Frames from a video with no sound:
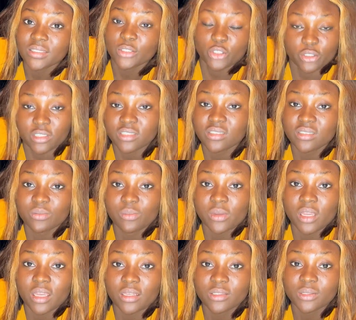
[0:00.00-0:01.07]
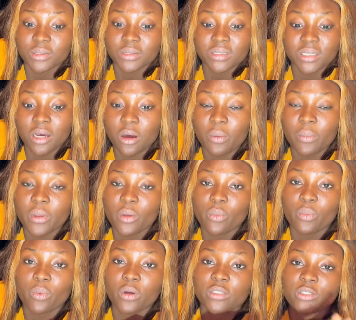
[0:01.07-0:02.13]
trust me so tell me
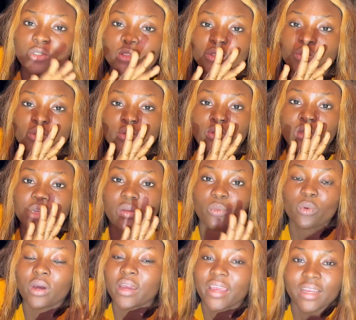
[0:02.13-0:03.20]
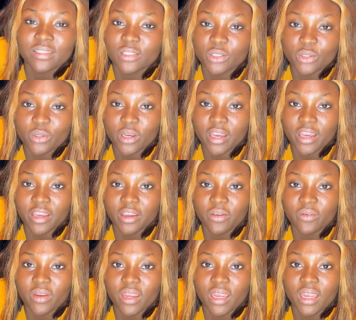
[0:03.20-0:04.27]
what you what gets you
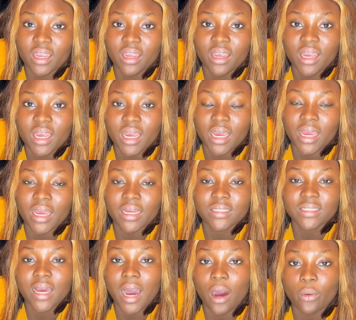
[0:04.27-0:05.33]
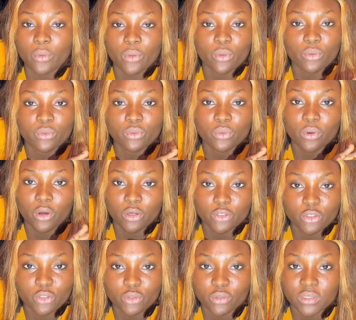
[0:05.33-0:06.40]
angry and how you
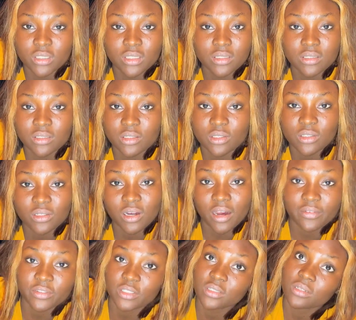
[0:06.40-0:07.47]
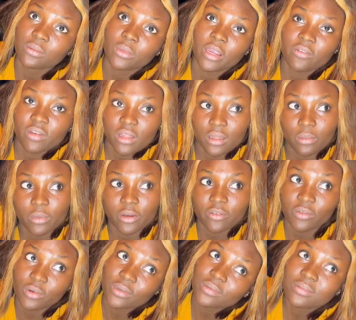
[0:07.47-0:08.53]
control it you don't have to tell me everything but
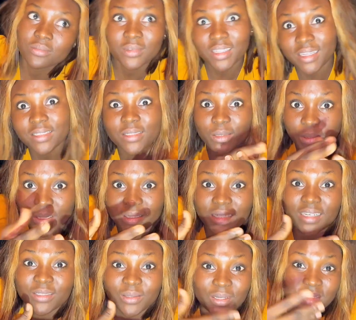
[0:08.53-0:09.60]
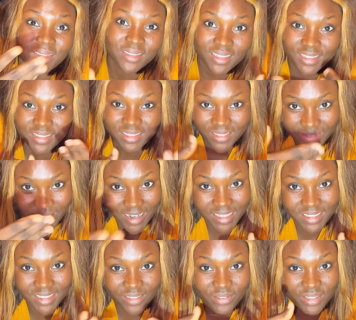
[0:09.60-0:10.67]
you let's talk that's why it's
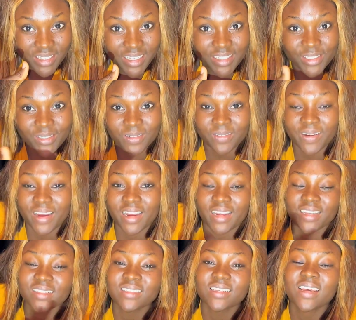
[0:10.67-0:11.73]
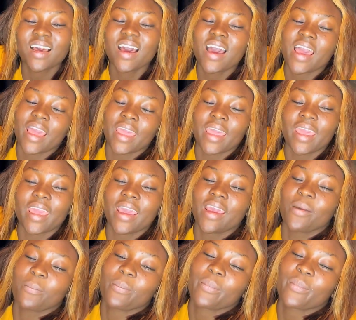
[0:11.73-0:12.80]
interactive section right
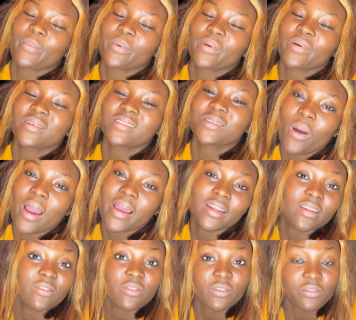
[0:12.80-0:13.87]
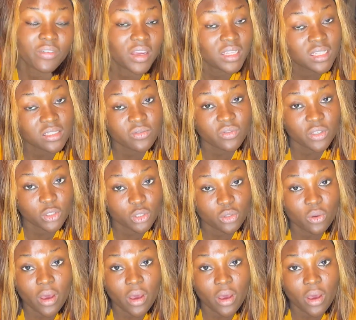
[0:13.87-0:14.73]
yep so and if you find this video